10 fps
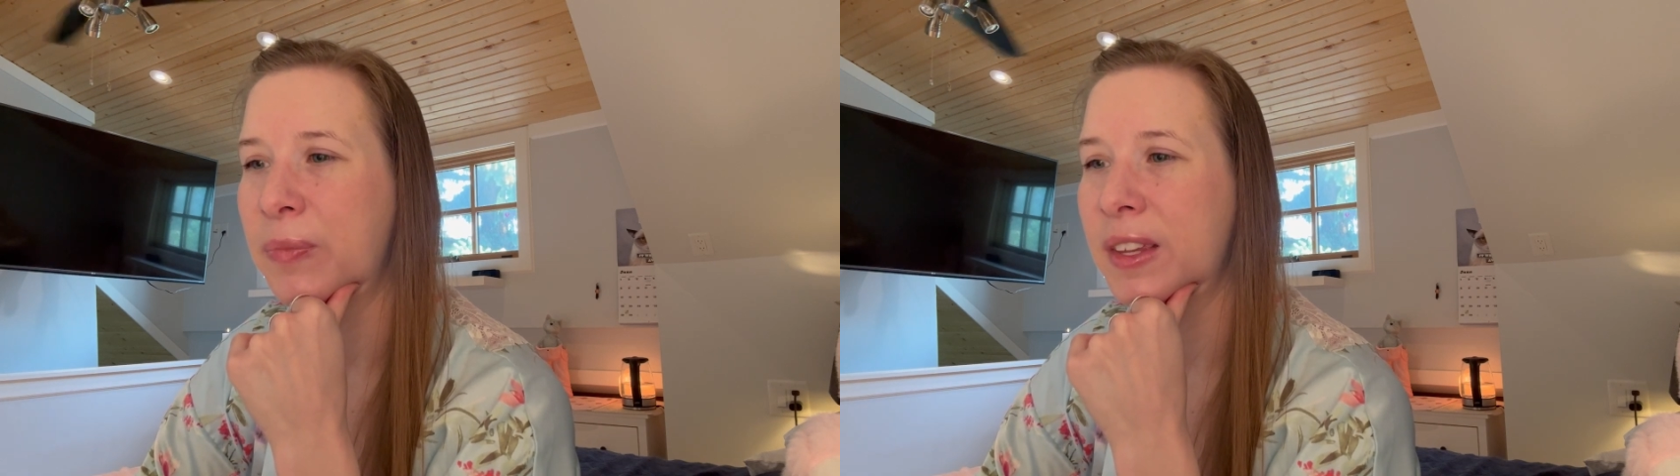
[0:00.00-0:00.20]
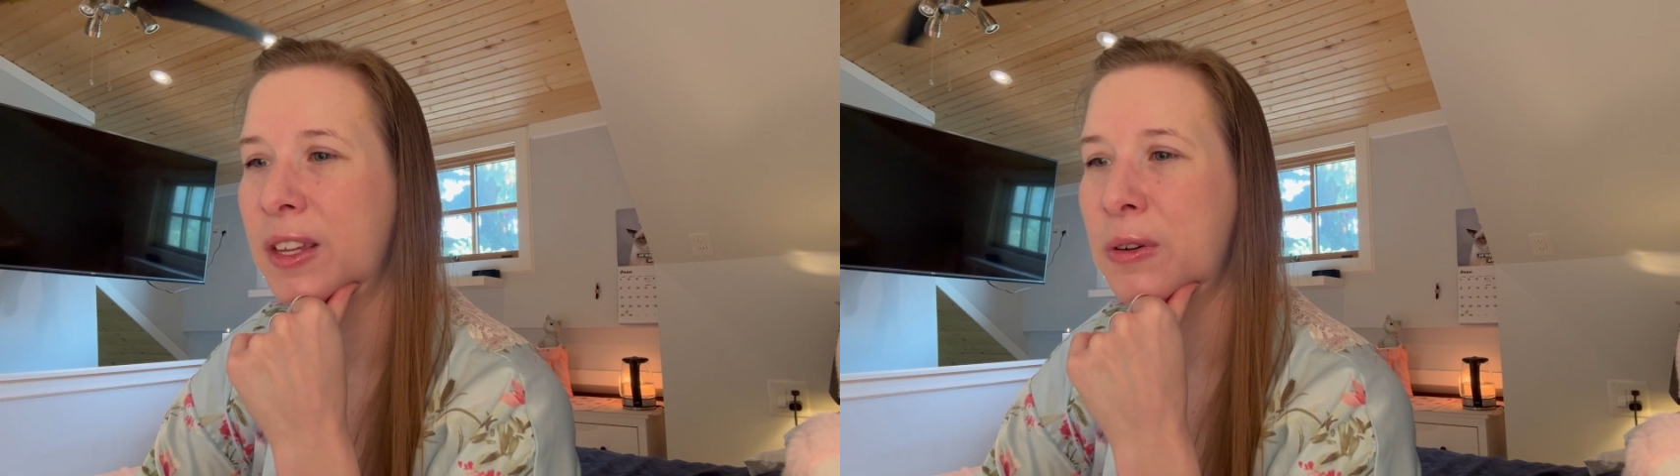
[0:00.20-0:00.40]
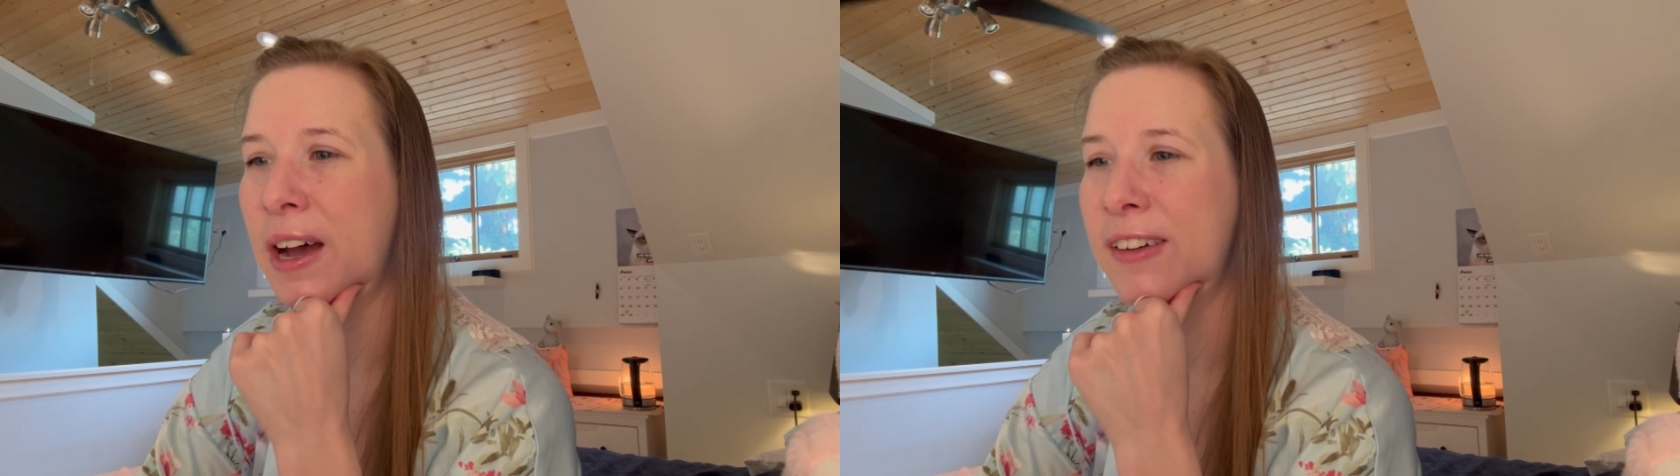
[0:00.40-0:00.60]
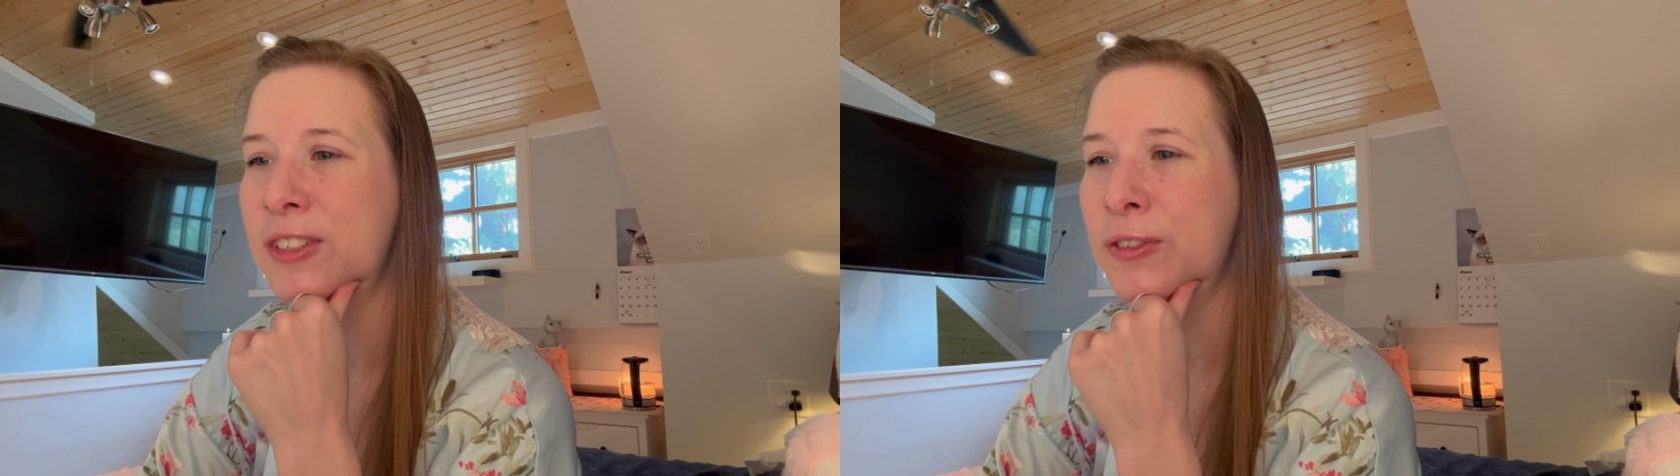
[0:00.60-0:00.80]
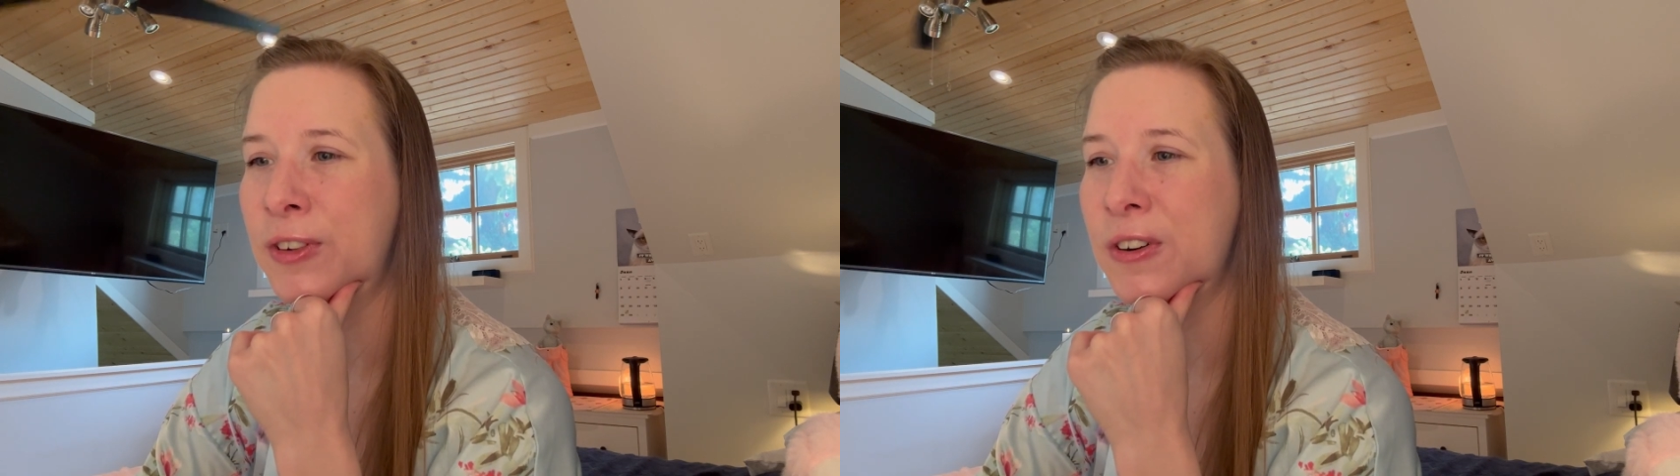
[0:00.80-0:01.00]
you have
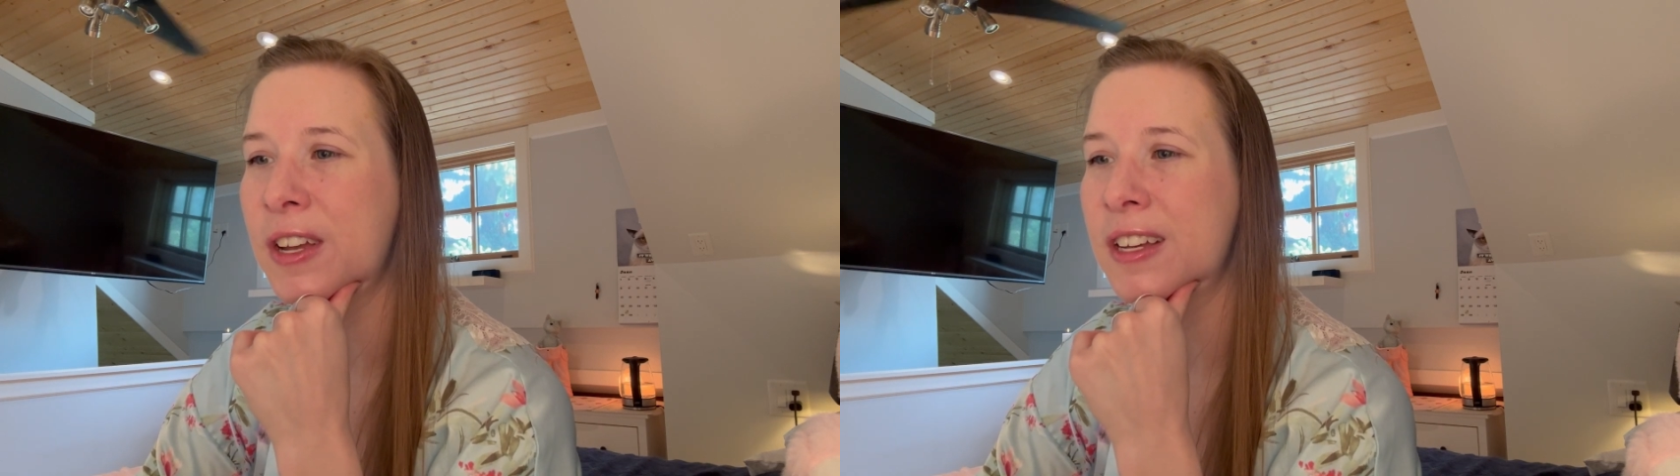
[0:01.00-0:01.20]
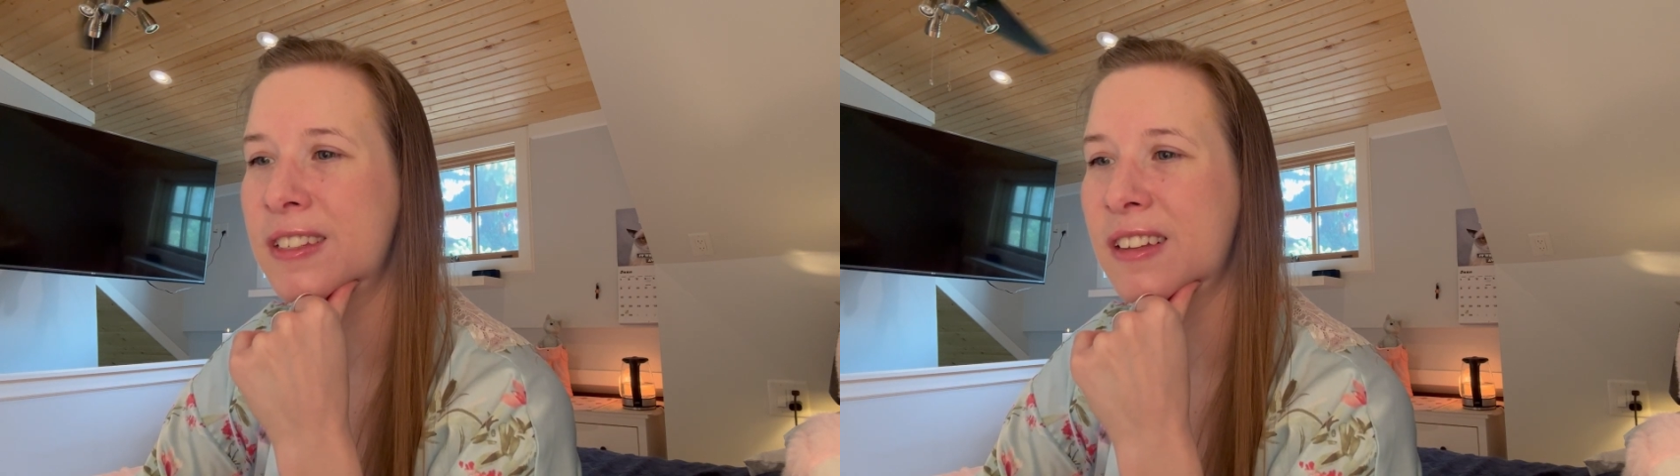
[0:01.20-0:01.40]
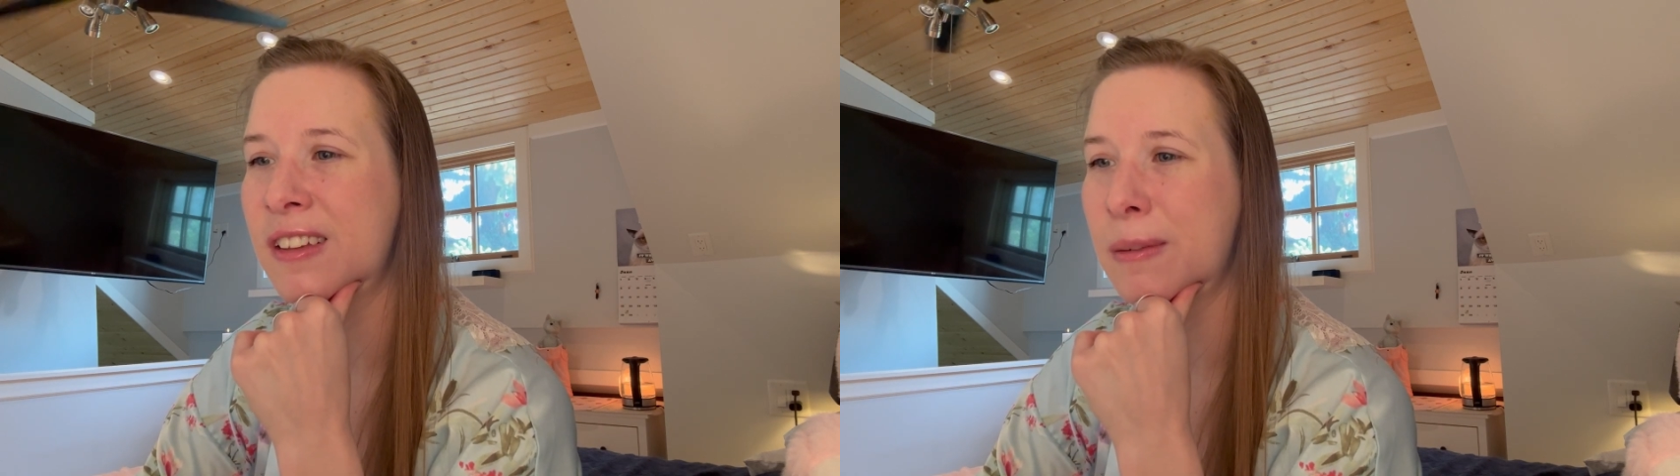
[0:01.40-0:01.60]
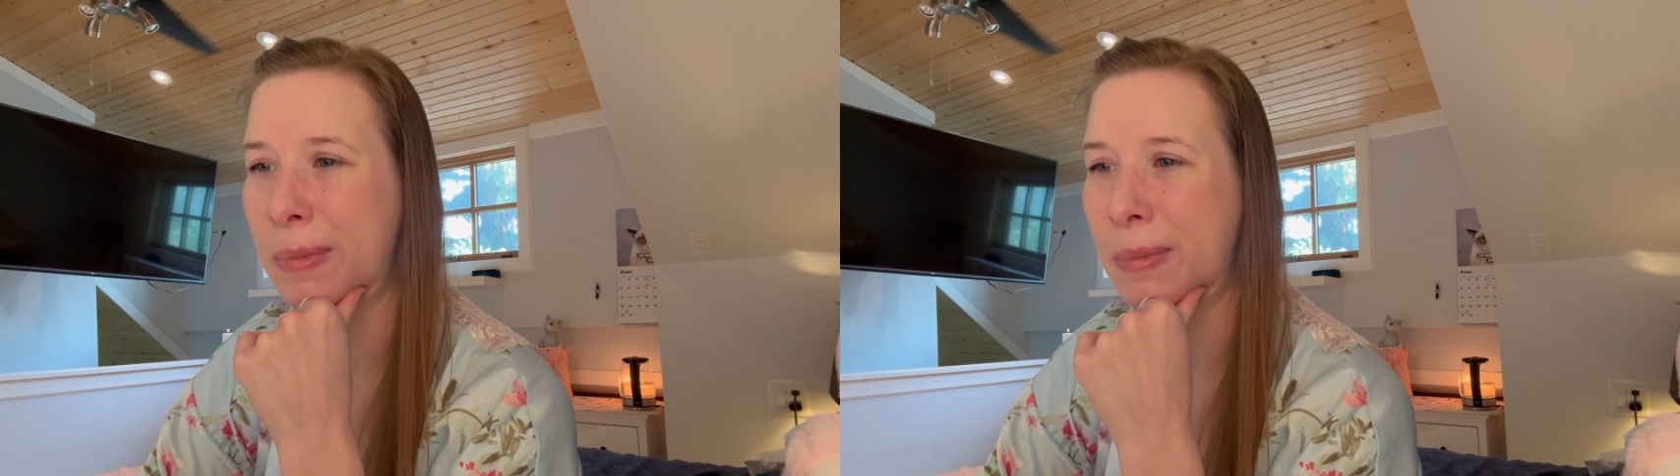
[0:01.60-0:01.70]
to focus on the